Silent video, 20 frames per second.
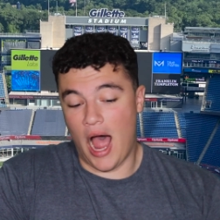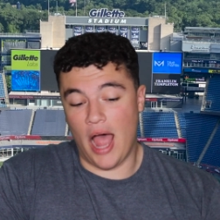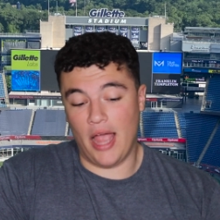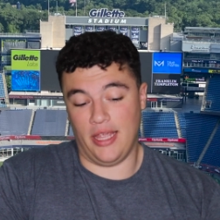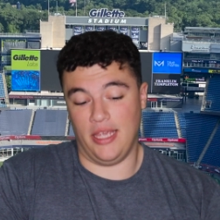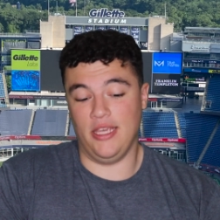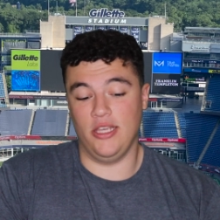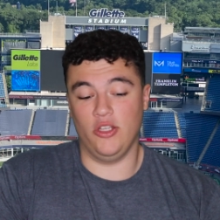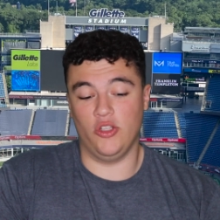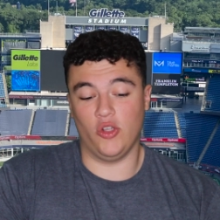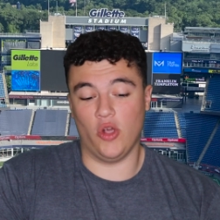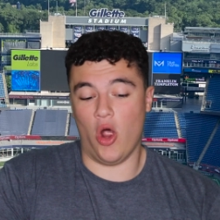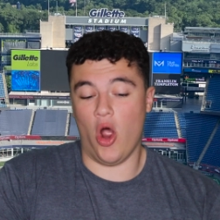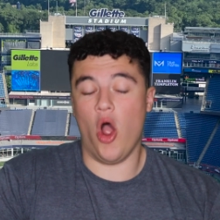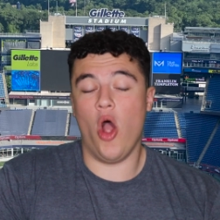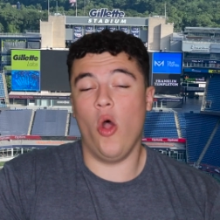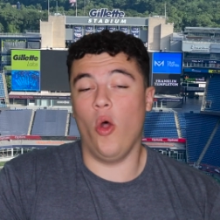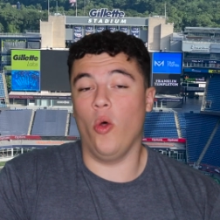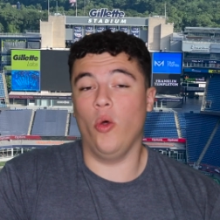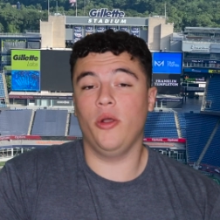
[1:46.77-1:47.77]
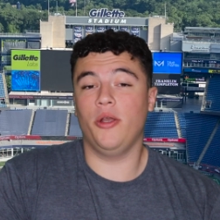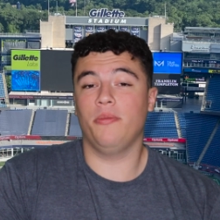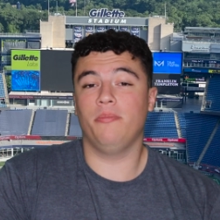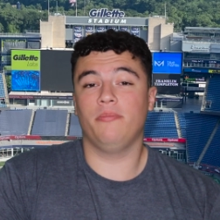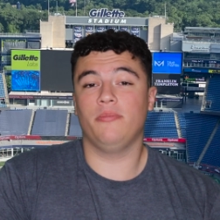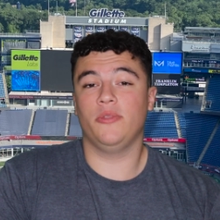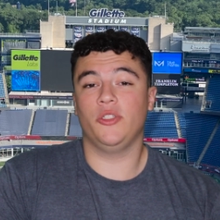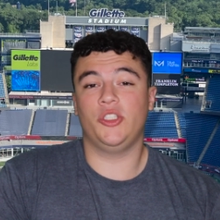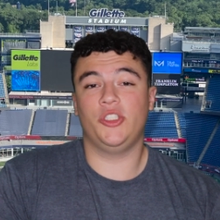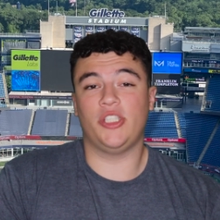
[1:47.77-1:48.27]
He's owed
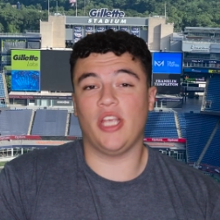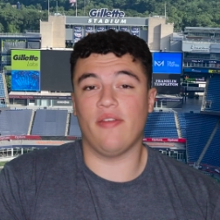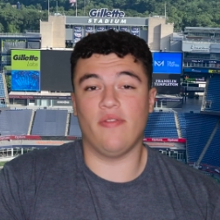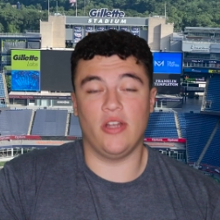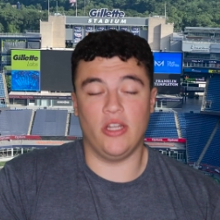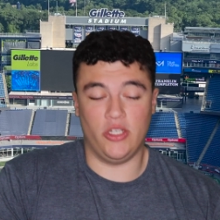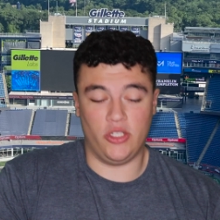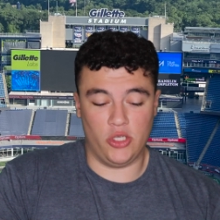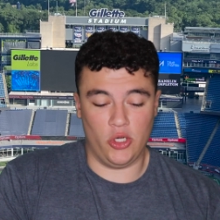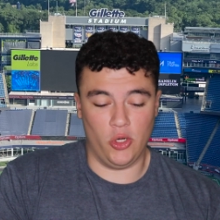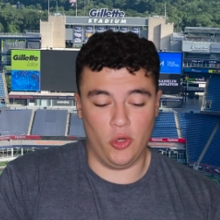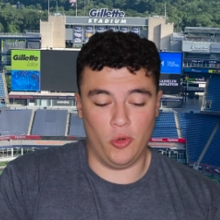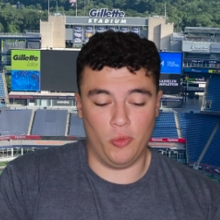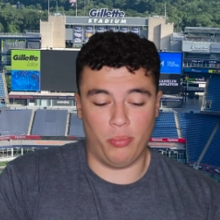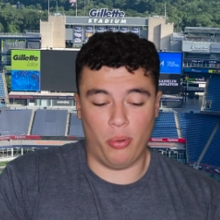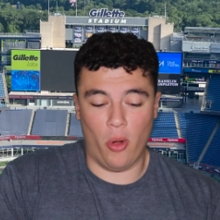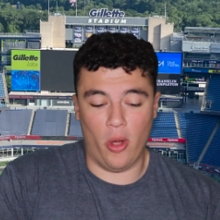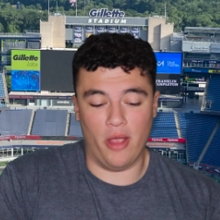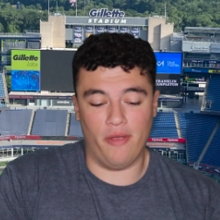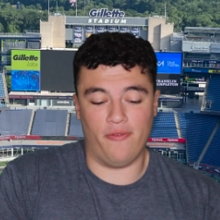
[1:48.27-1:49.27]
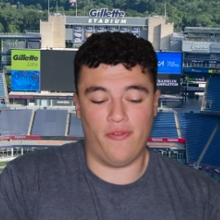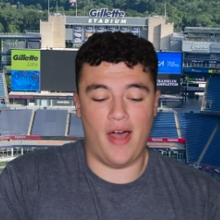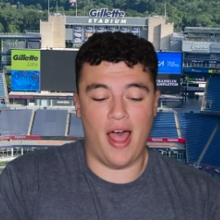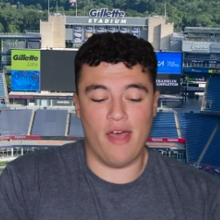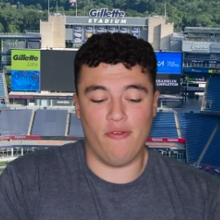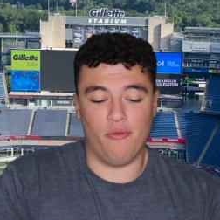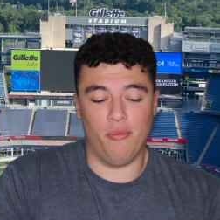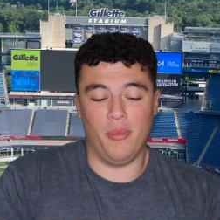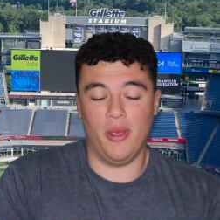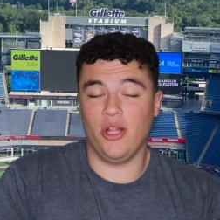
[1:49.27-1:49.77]

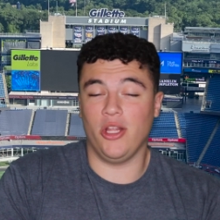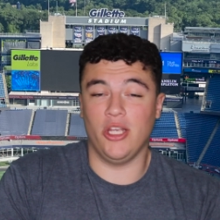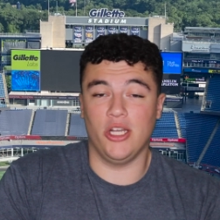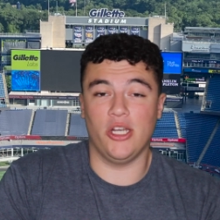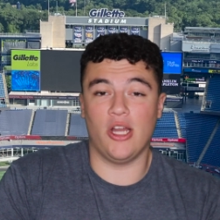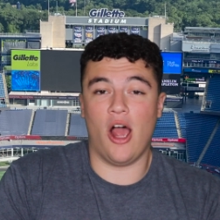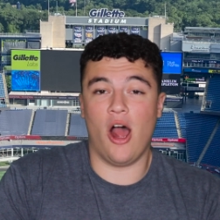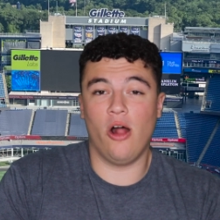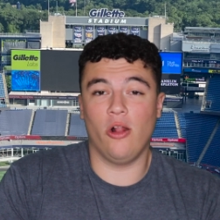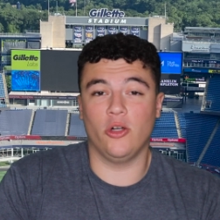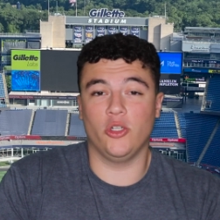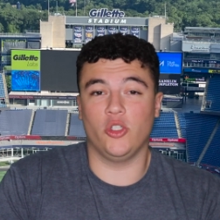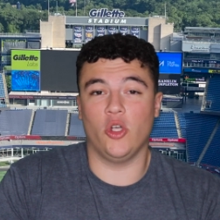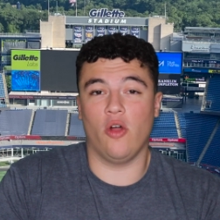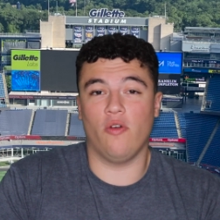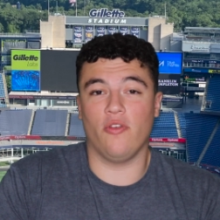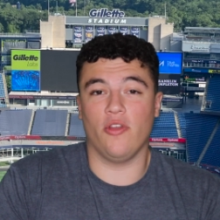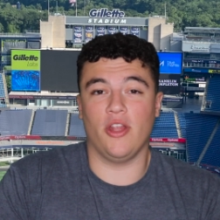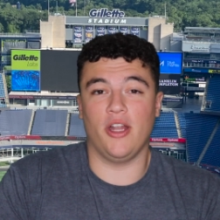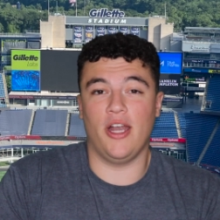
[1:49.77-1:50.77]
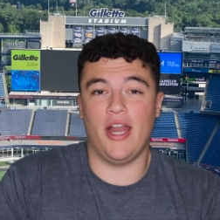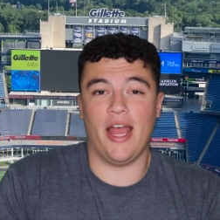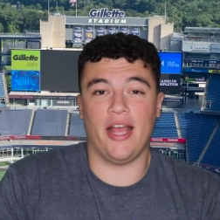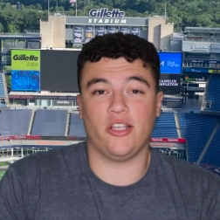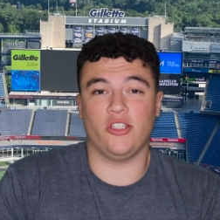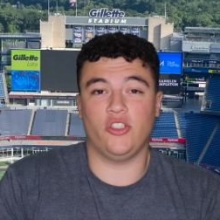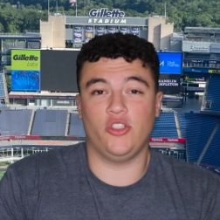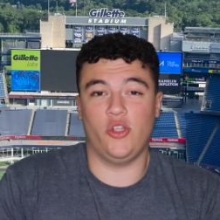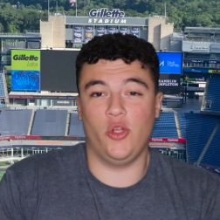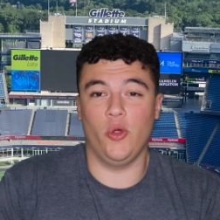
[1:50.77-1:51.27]
$72.5 million over the
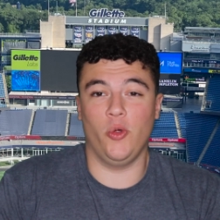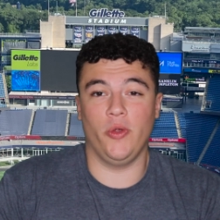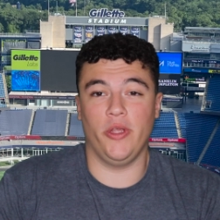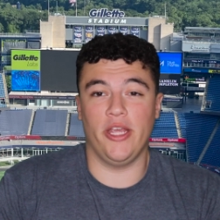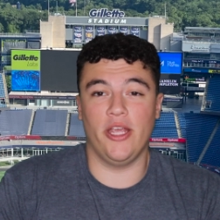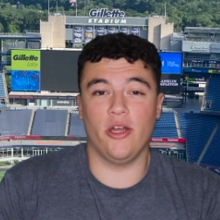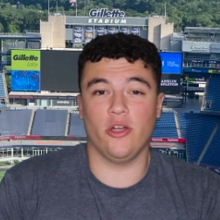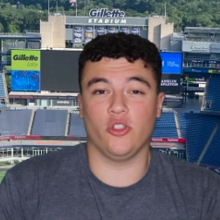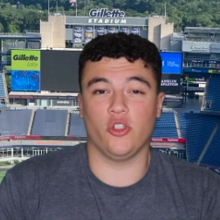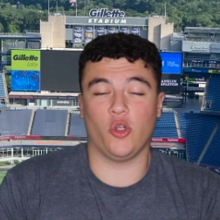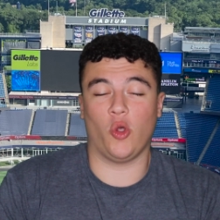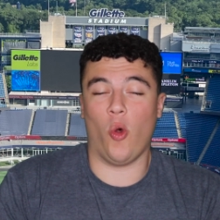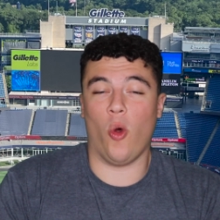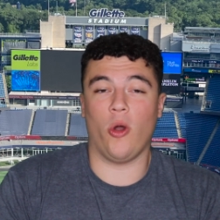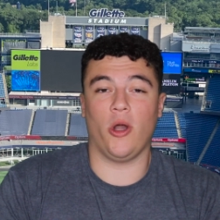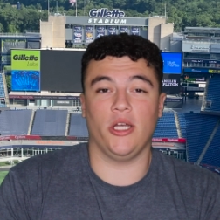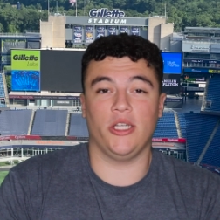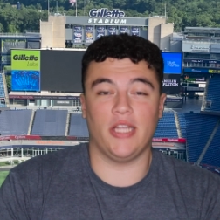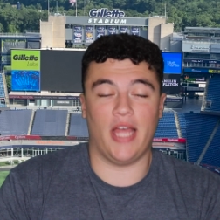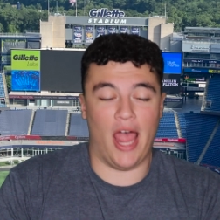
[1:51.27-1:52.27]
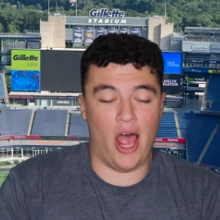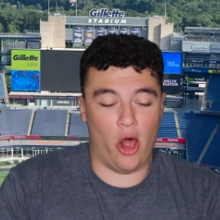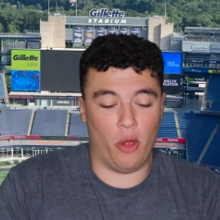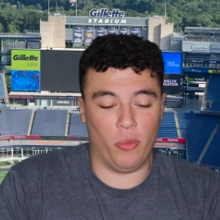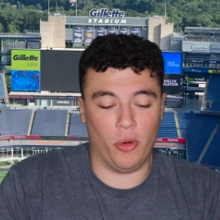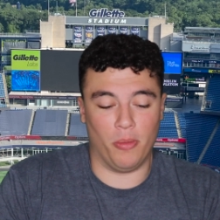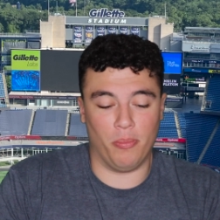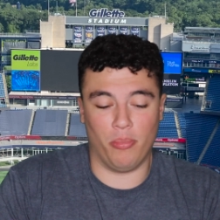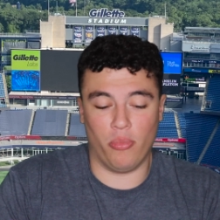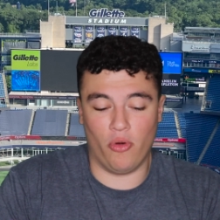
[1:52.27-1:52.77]
next 2 years, according to
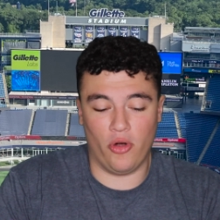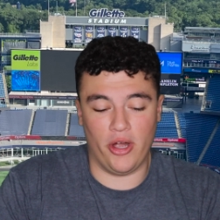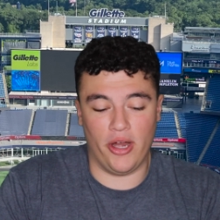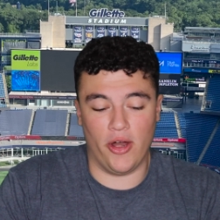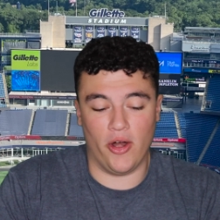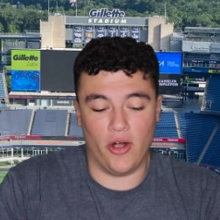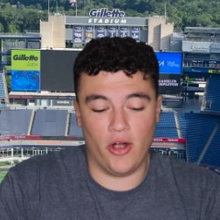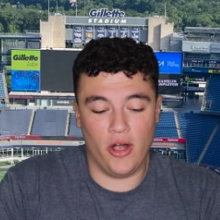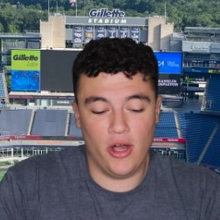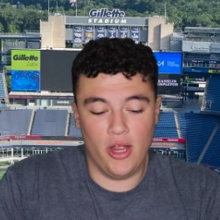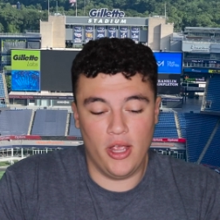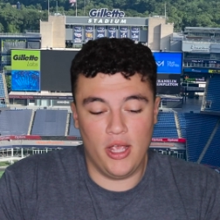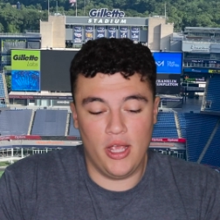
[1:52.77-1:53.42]
Albert Breer.